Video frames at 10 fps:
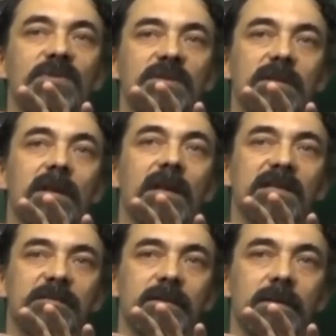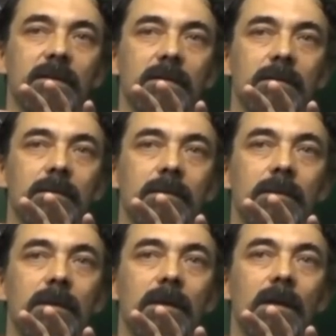It's the only
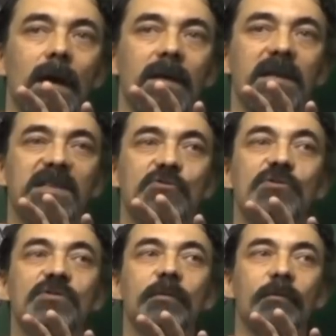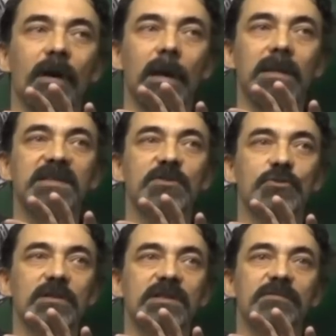stable and economically developed
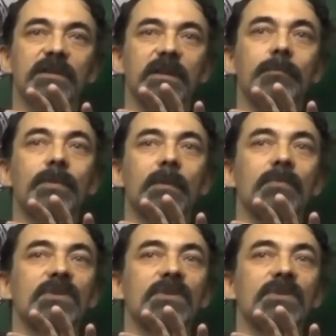state.